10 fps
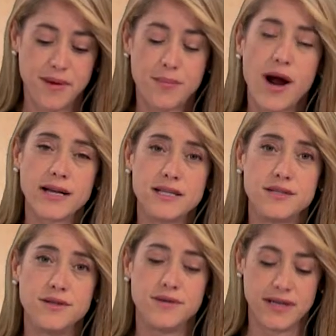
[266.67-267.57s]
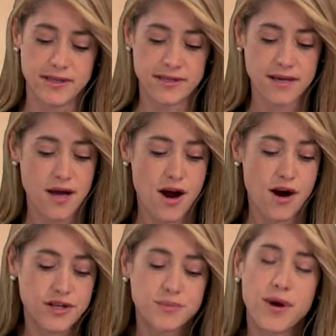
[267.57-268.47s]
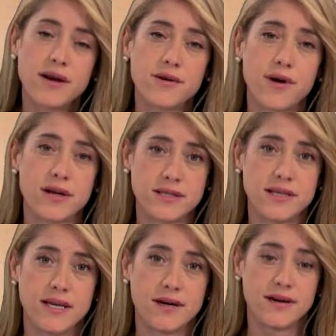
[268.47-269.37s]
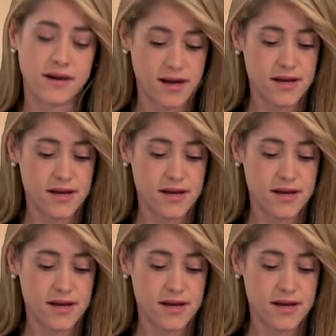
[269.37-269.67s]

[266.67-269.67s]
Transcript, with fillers: practice units are spread across the year,